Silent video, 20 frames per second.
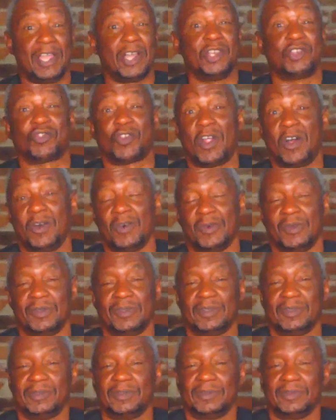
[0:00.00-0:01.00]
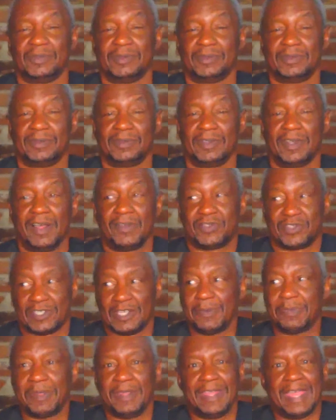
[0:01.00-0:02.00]
control of
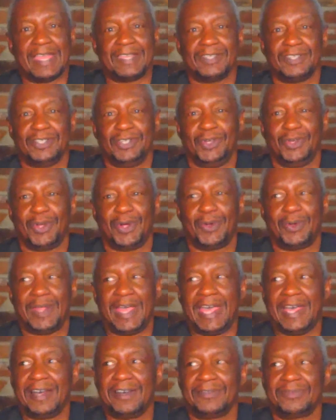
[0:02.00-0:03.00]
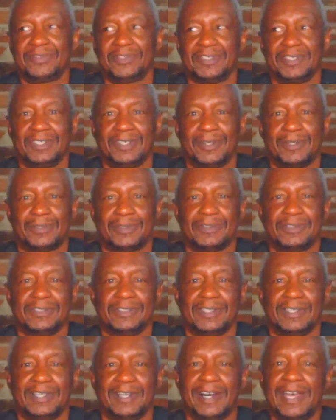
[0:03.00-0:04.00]
something that you don't have
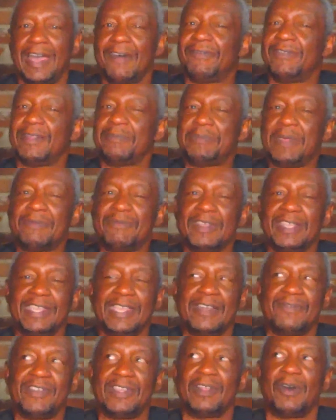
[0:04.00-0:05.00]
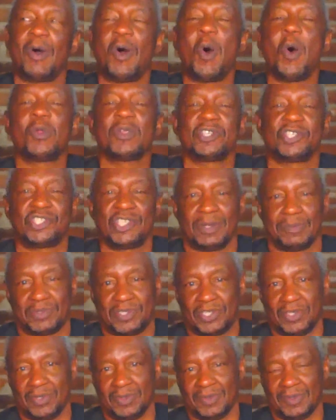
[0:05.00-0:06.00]
or haven't been given ownership
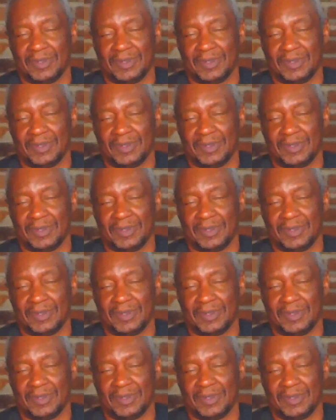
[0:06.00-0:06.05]
to.